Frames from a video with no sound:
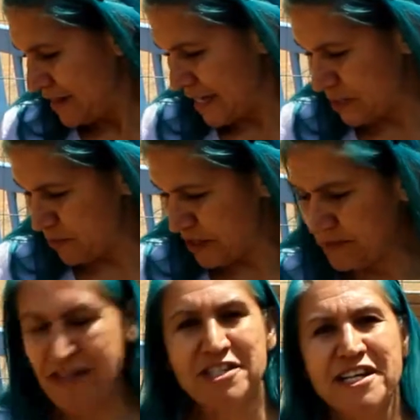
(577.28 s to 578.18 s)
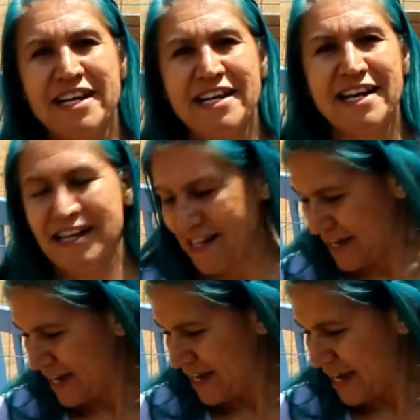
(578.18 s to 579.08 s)
That's pretty much it.
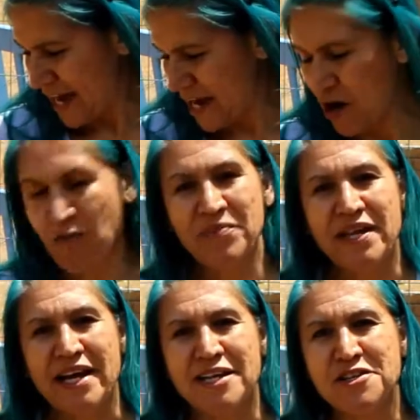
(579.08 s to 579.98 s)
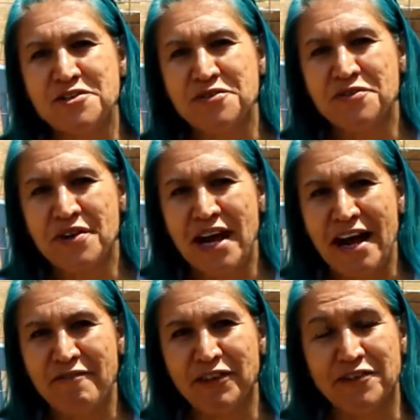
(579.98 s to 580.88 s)
I hope that you
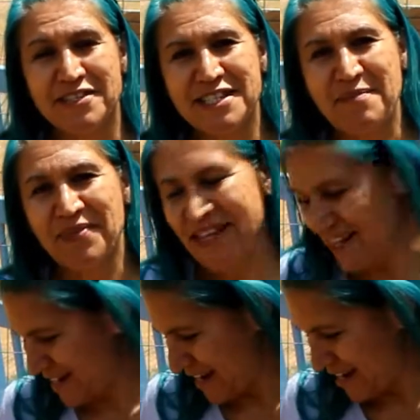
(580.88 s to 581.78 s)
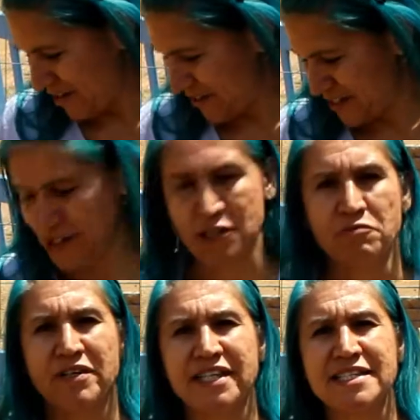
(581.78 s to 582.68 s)
have learned something. I know this is a
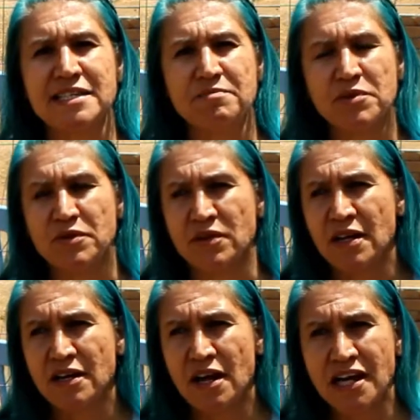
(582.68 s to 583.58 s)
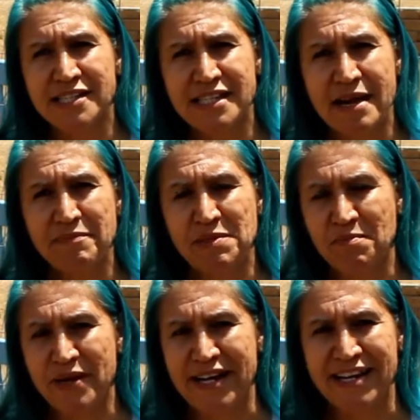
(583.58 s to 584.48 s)
really simple concept,
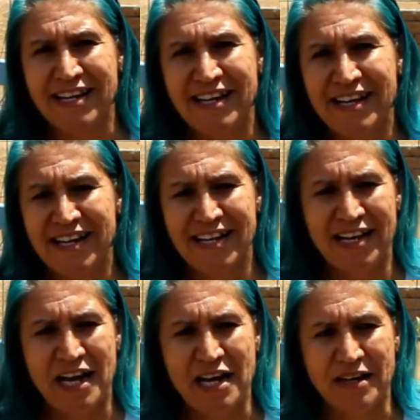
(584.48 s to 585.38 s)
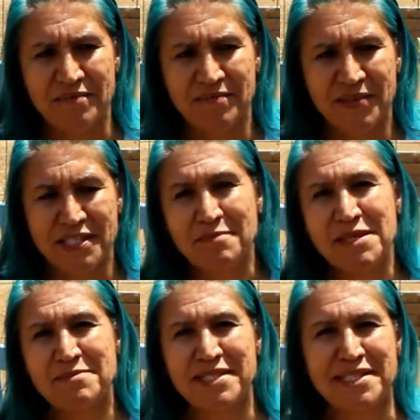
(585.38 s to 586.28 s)
but
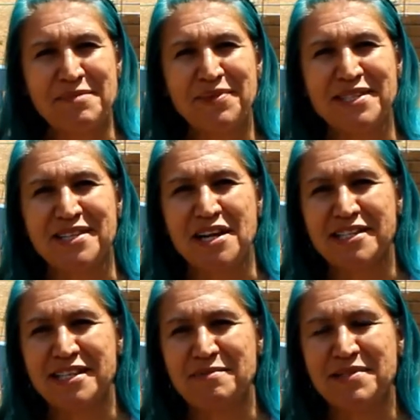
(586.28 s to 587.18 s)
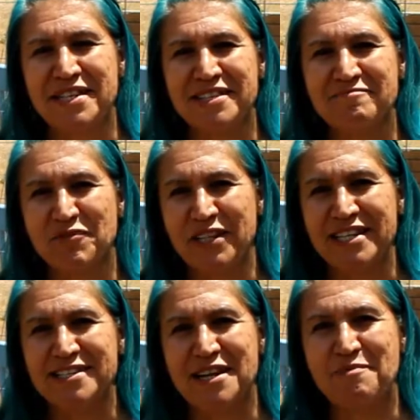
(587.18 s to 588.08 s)
sometimes the simplest concepts can
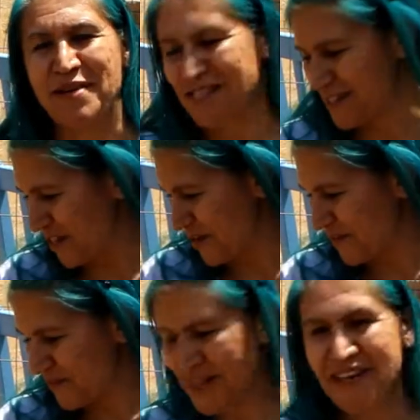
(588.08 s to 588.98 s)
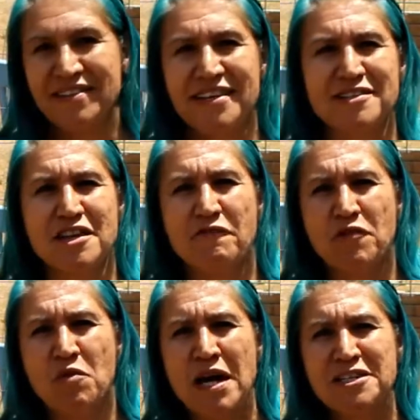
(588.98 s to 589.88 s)
really stump us. So thanks a lot
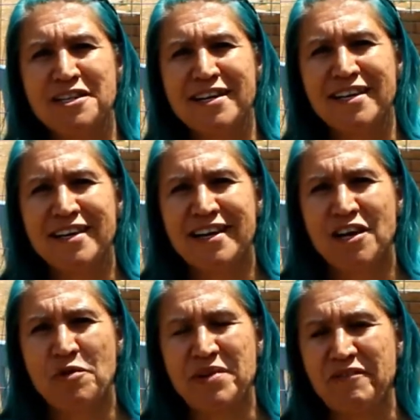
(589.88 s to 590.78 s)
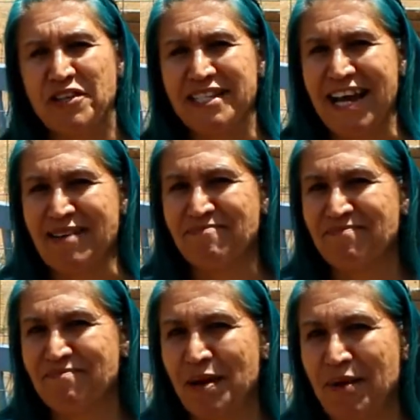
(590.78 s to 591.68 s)
for watching. Hope you have a good day.
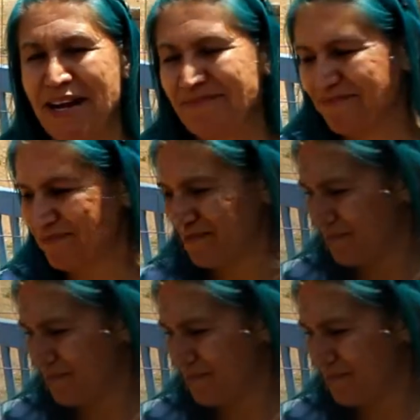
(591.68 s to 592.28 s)
Bye-bye.